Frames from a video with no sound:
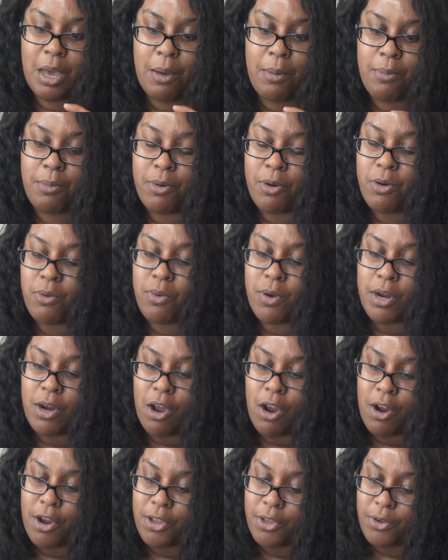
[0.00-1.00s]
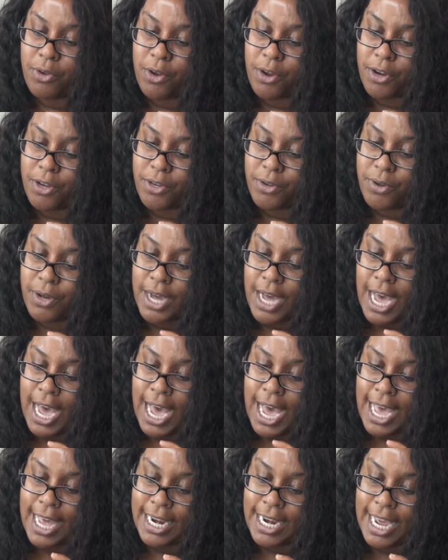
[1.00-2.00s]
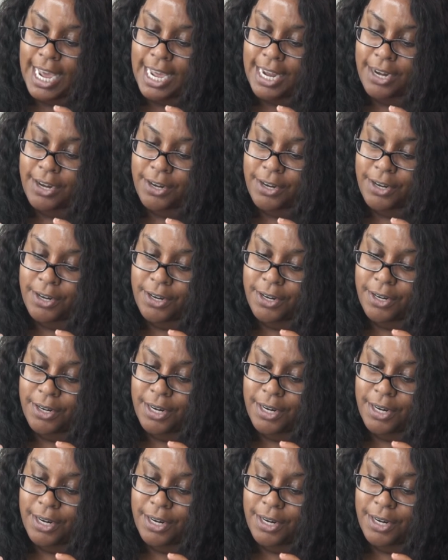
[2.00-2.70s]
Boo, what are you? Are you an eyeliner?